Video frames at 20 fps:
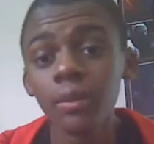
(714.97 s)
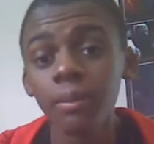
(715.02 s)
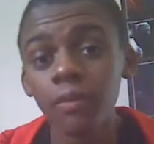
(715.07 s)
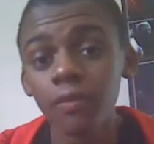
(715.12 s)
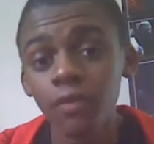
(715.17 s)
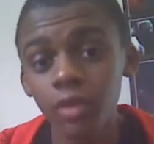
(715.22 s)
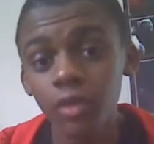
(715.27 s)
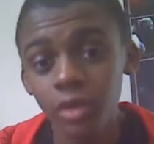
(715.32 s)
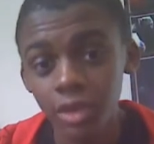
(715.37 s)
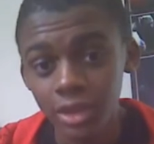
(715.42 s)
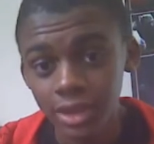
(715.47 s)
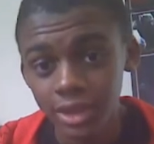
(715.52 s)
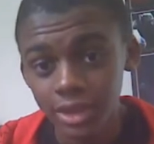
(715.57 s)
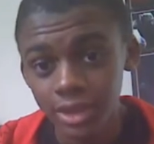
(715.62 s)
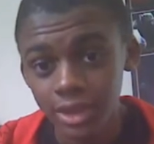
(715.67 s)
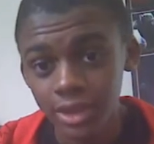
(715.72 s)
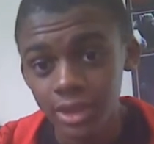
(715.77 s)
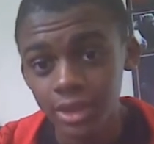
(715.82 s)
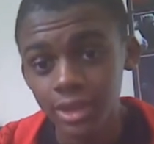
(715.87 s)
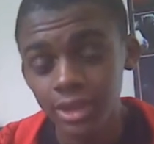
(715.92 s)

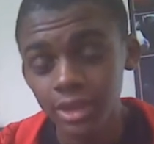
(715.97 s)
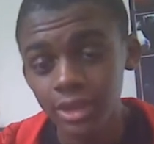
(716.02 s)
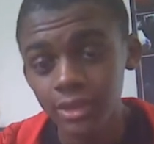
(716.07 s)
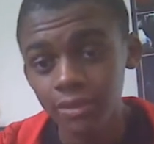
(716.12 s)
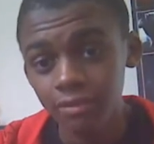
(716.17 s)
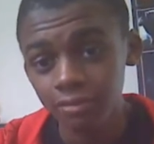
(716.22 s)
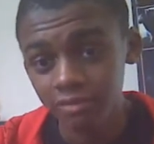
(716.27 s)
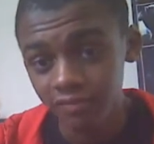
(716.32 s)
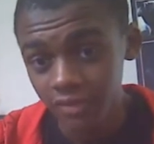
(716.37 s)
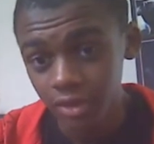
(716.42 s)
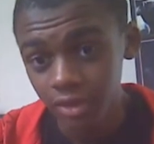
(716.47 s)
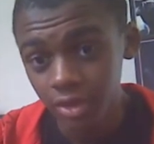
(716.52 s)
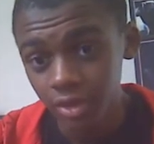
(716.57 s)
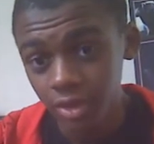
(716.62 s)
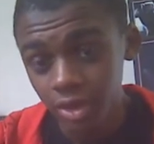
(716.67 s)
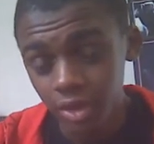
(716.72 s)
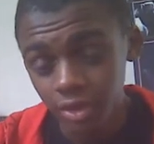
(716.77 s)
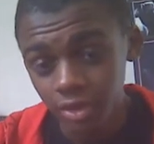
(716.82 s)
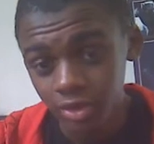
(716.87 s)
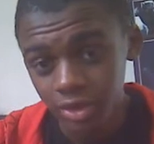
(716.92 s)
voice Phil
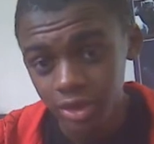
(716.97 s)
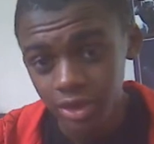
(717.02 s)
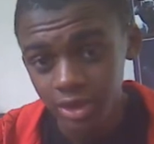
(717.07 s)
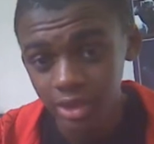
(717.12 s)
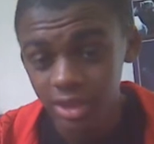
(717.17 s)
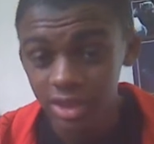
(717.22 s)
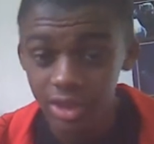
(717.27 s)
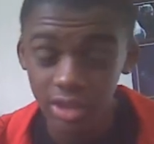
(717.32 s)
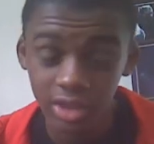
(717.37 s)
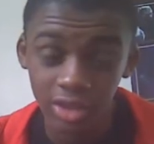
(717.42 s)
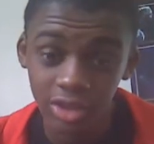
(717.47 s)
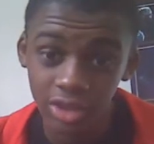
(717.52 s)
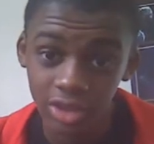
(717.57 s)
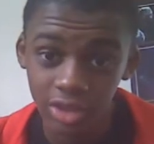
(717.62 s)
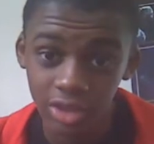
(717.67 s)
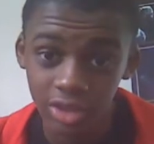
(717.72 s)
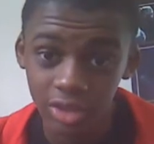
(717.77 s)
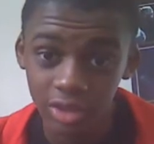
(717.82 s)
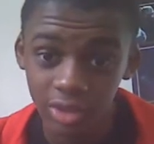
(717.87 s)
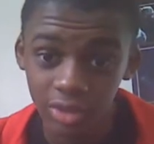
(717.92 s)
Coulson in this
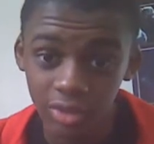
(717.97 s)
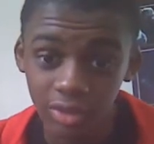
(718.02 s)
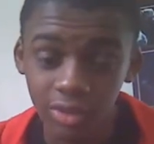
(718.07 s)
show.